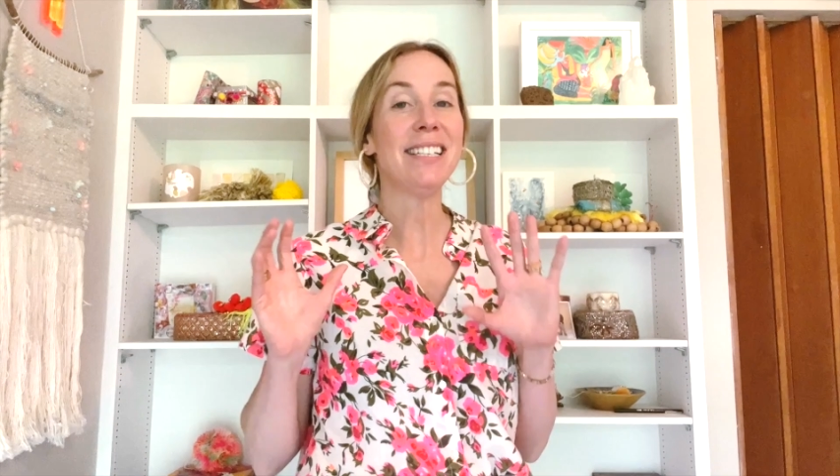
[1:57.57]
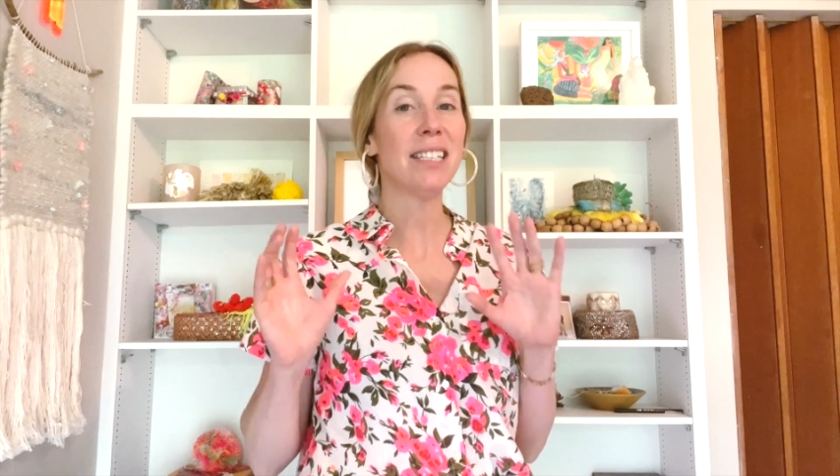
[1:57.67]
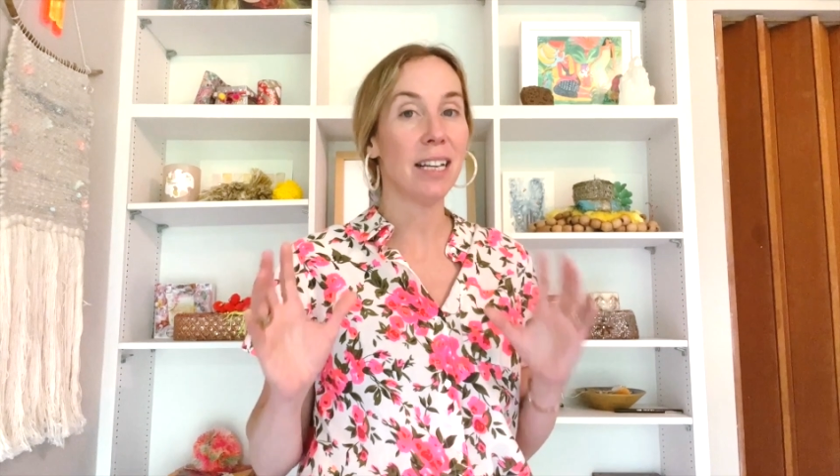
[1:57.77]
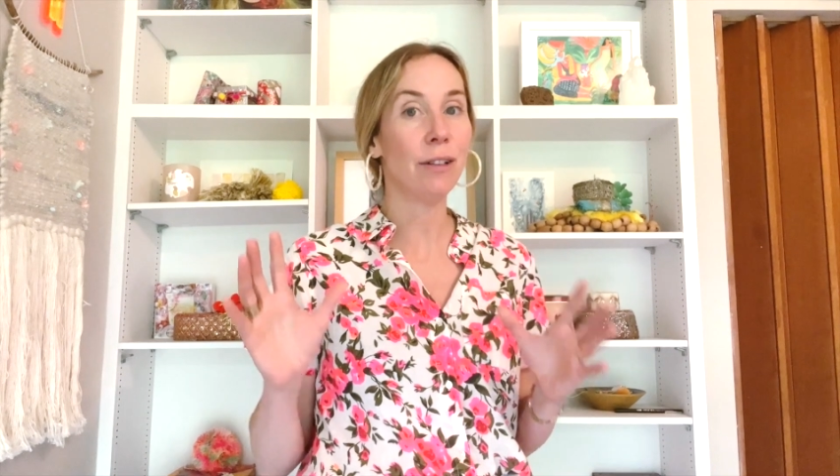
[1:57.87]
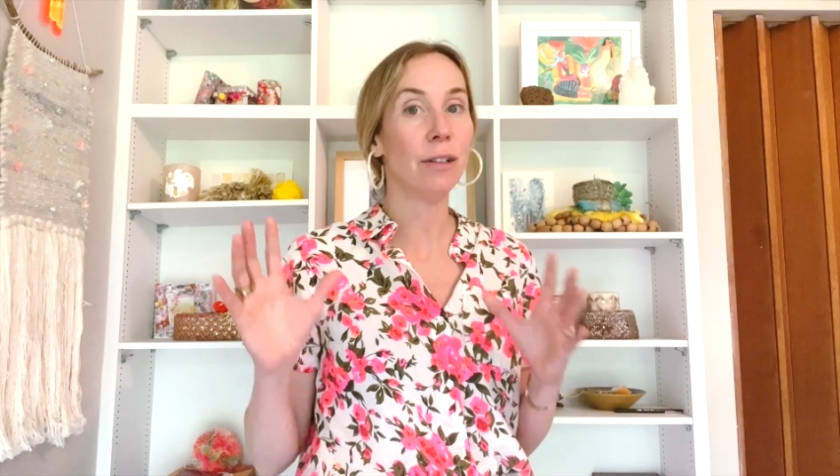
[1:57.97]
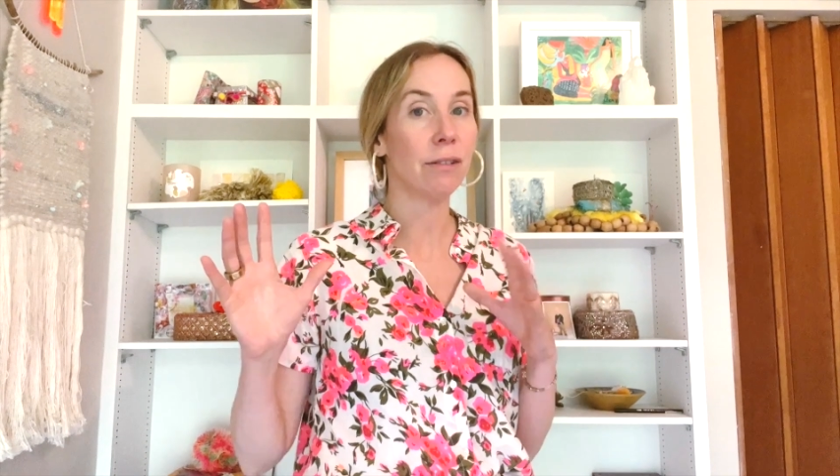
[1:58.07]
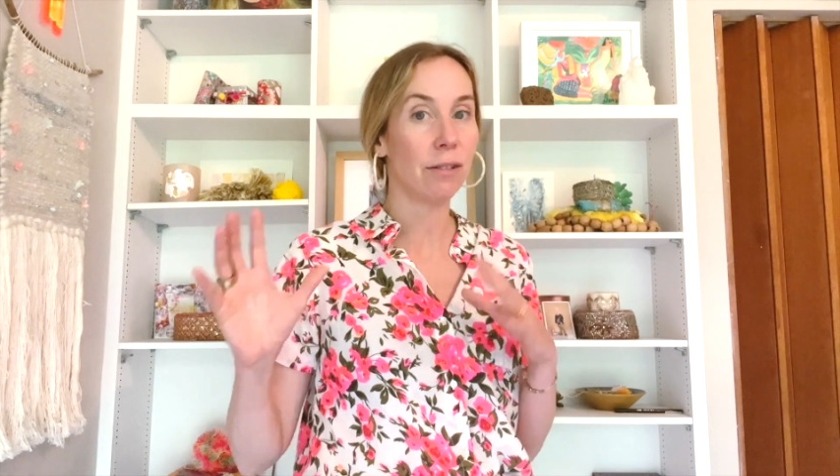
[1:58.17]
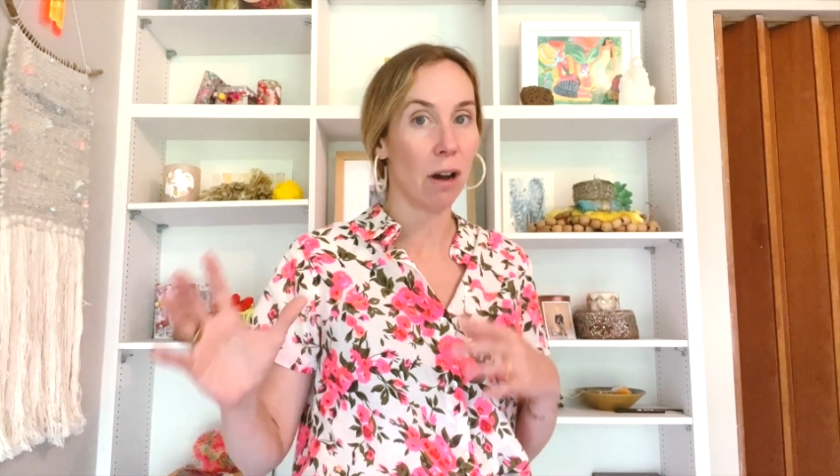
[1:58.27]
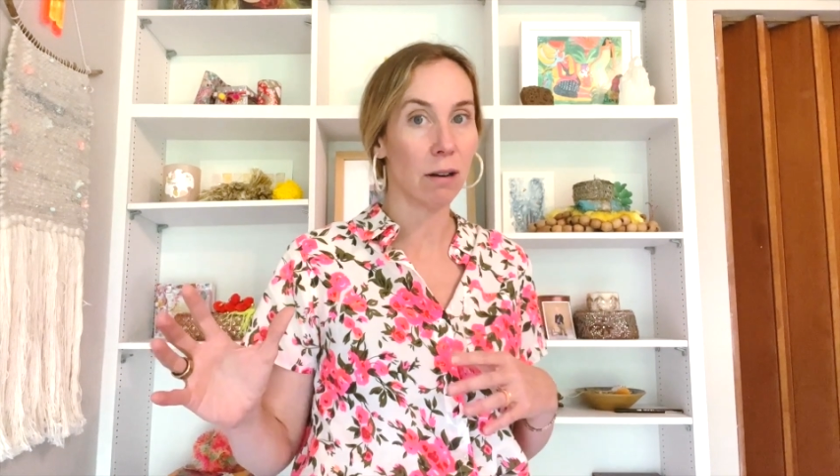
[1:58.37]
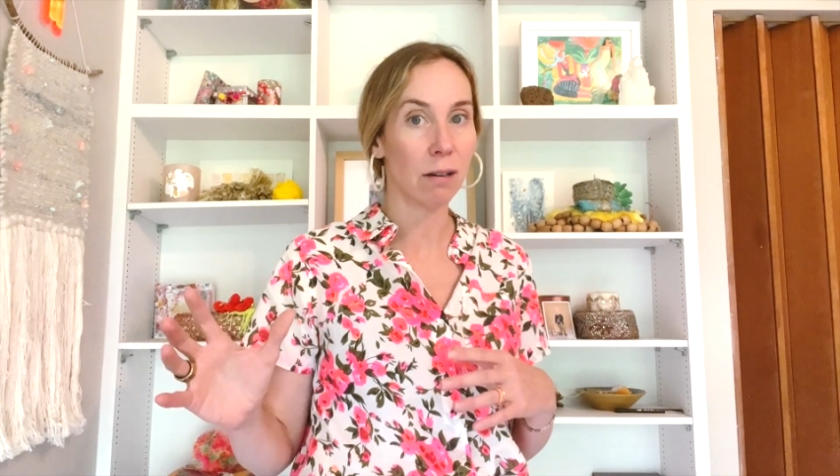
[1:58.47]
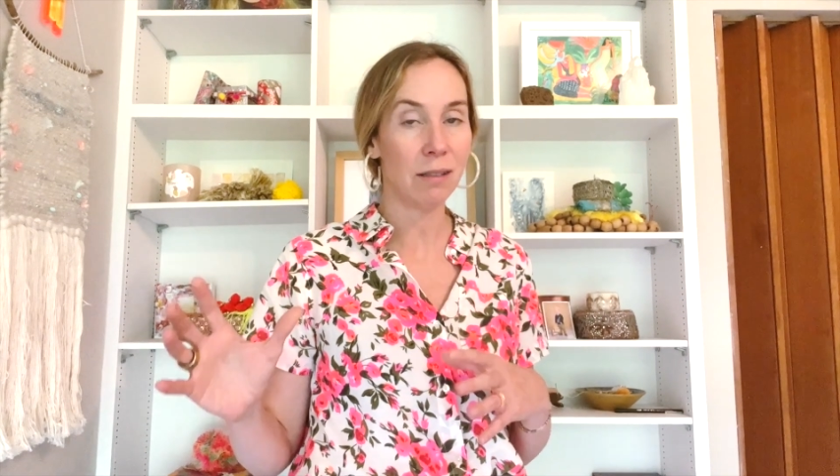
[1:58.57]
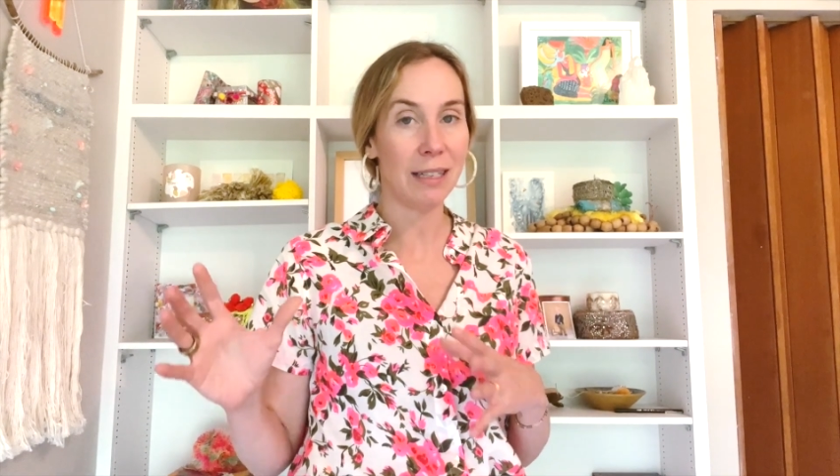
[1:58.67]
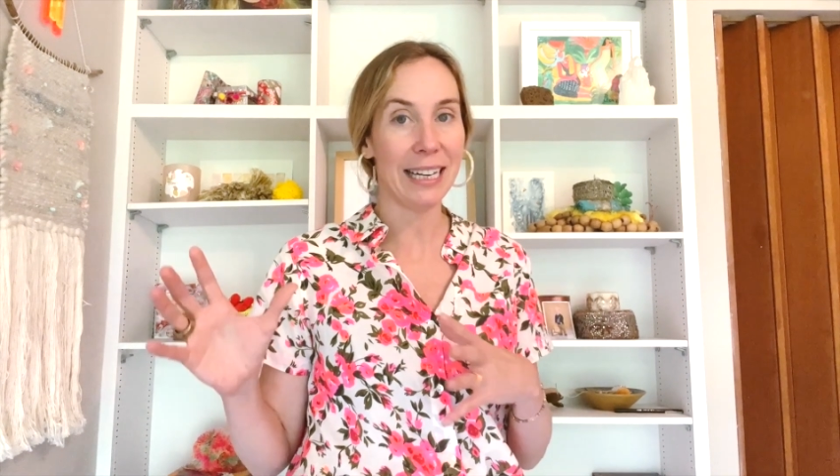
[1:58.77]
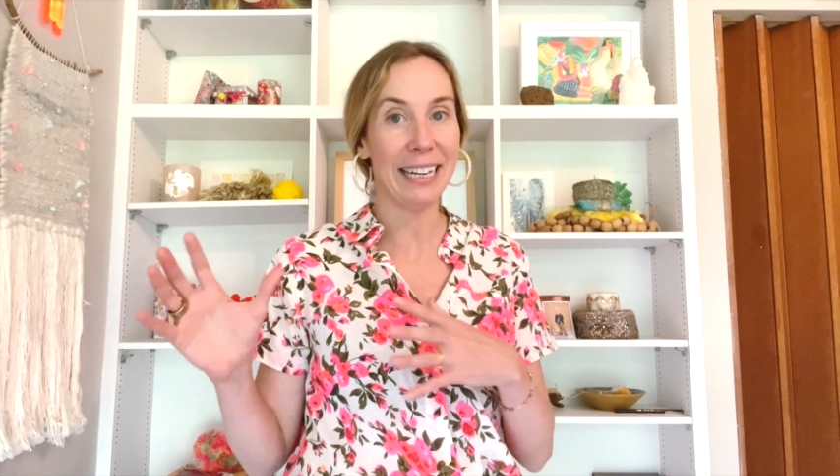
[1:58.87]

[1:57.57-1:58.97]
single yarn